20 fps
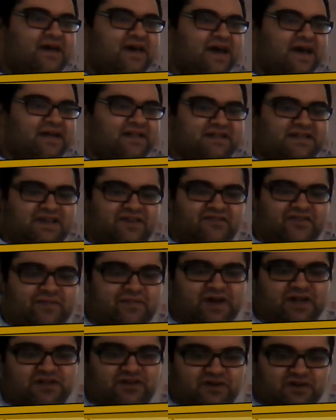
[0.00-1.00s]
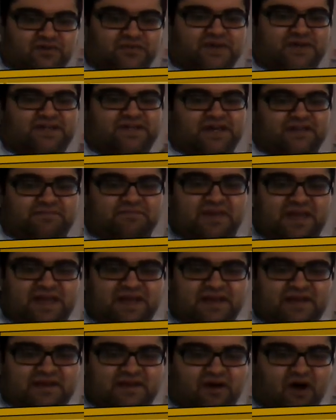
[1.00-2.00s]
And defamatory, that
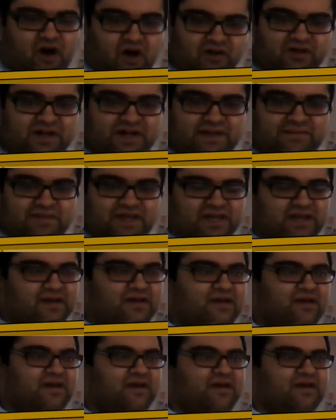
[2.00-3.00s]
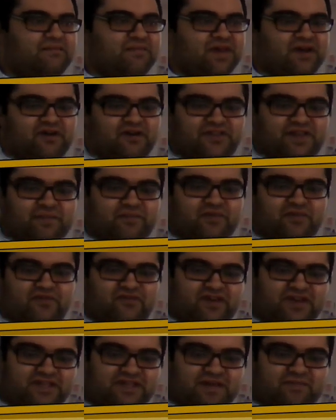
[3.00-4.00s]
only me, because I'm a
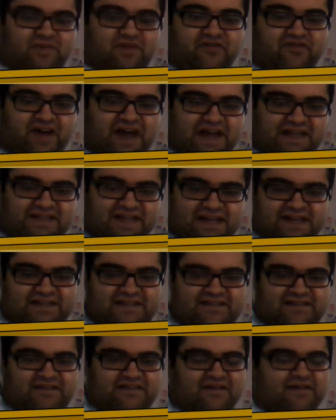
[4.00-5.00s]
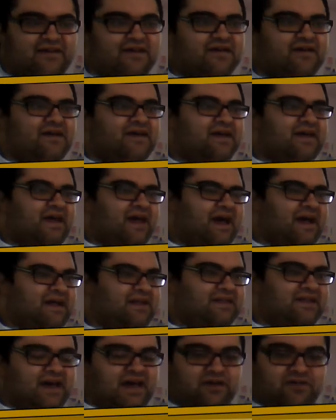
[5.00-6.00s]
victim of attacks.
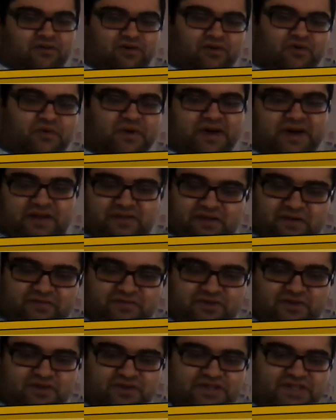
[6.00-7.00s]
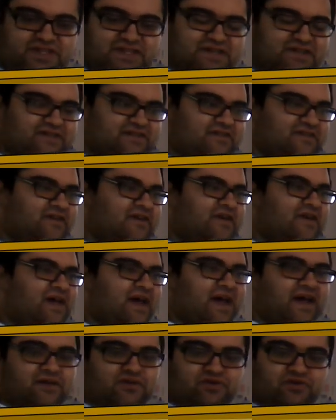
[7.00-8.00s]
And I know right of justice,
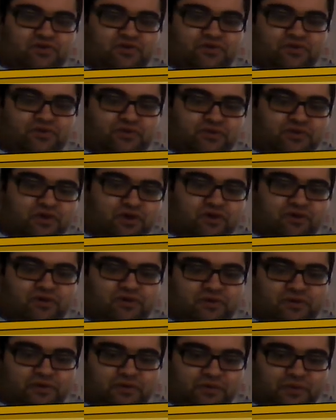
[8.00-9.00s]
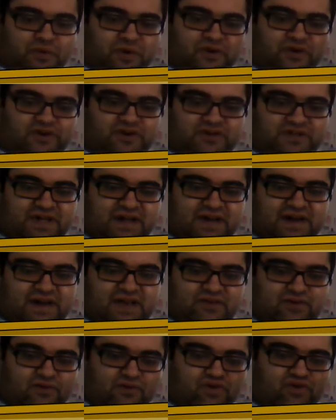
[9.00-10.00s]
and
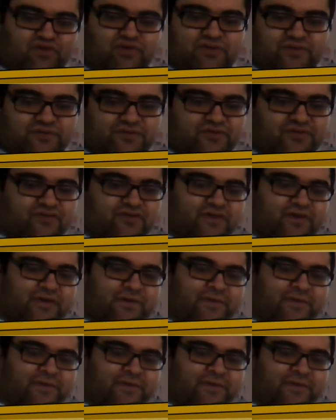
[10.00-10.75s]
recognize the truth.